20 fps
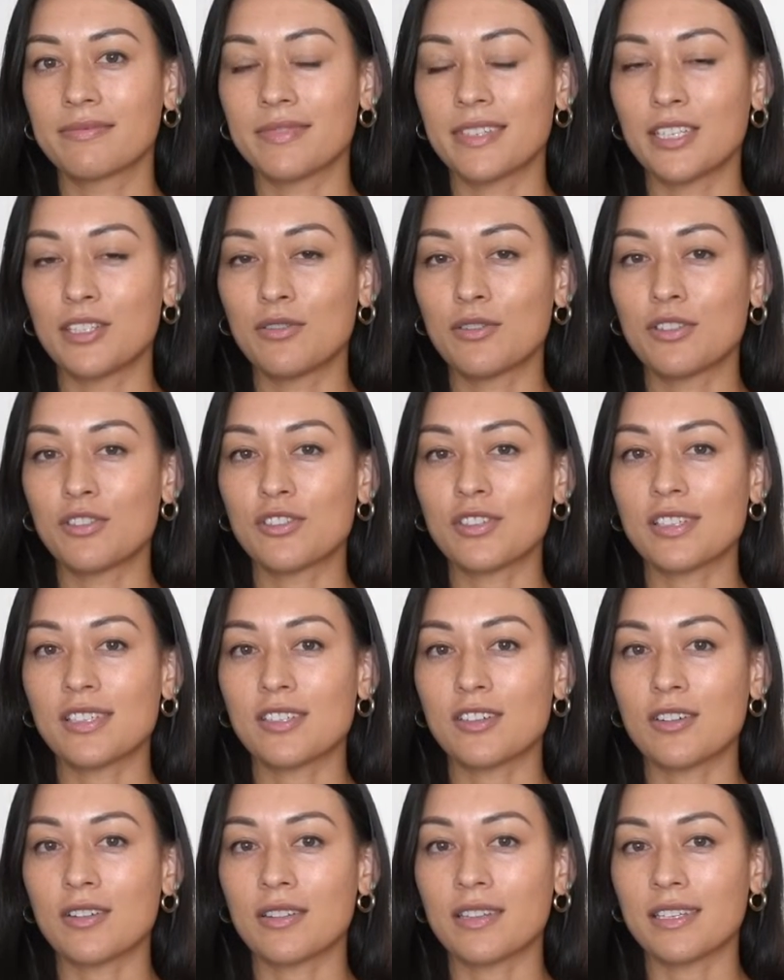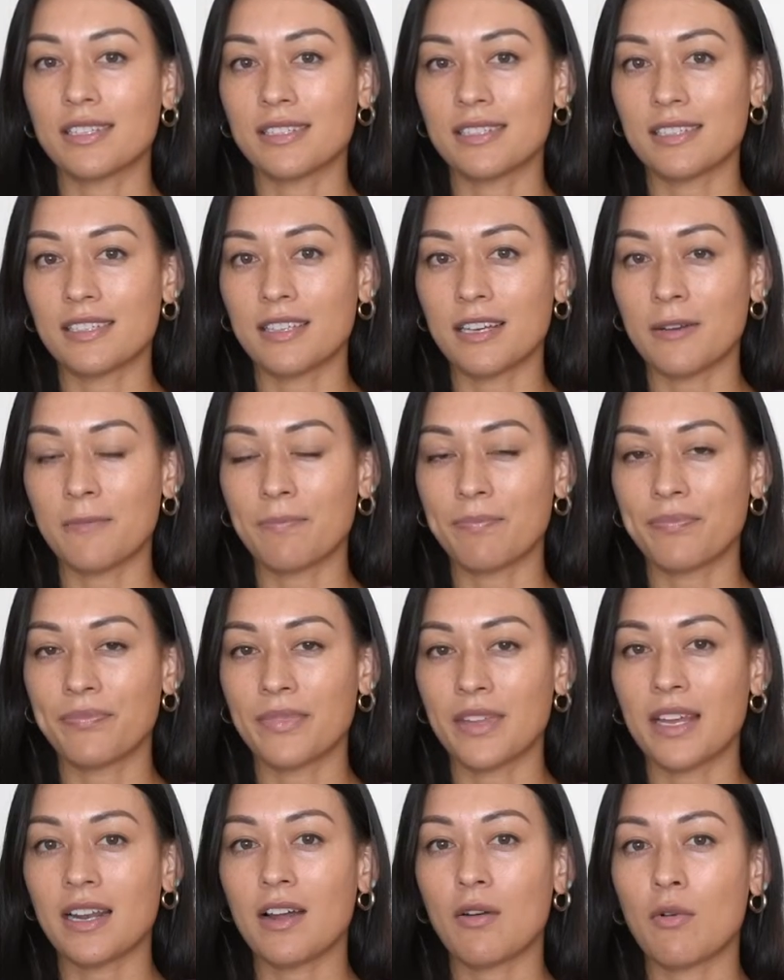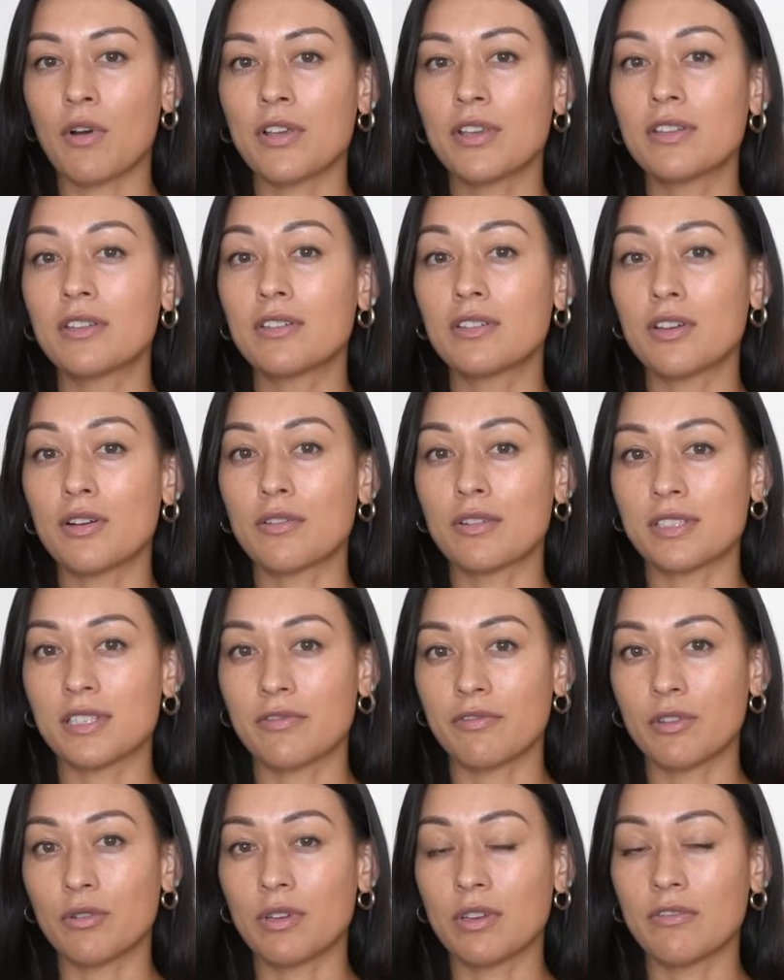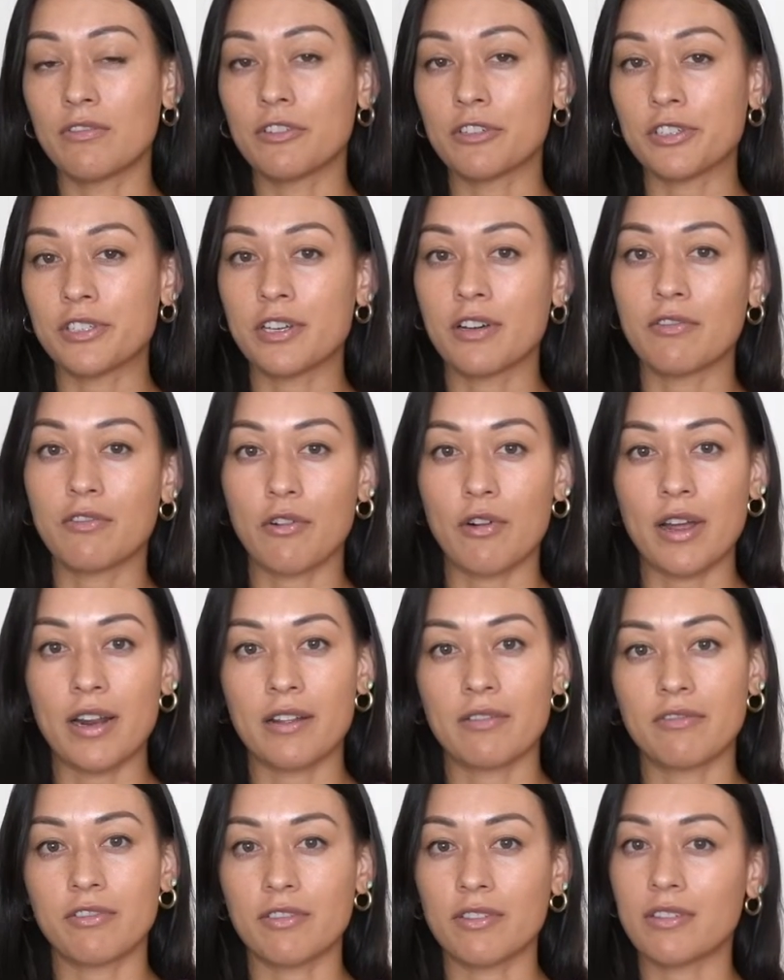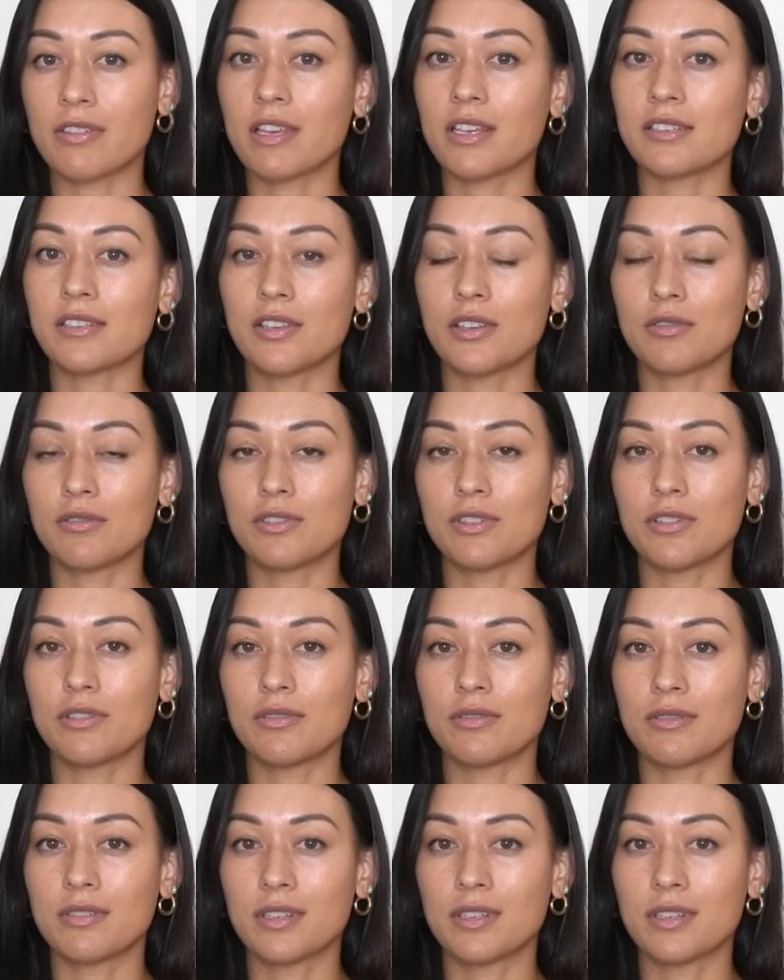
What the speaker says: And you can just start listing them. And I want you to notice if you give yourself credit for the things that you do.